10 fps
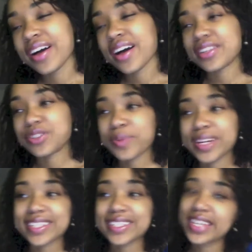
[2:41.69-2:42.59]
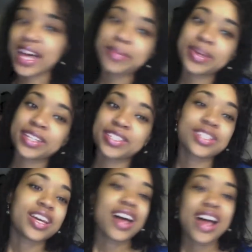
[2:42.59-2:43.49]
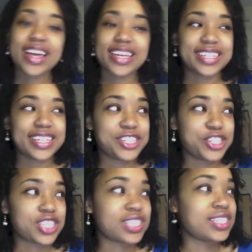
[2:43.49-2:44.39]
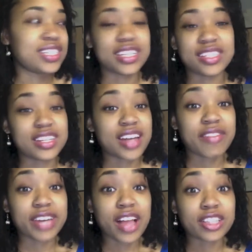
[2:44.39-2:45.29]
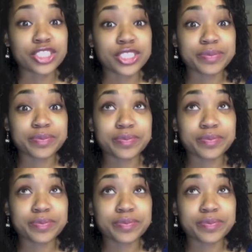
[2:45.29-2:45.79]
so many assignments, that he didn't have a calendar.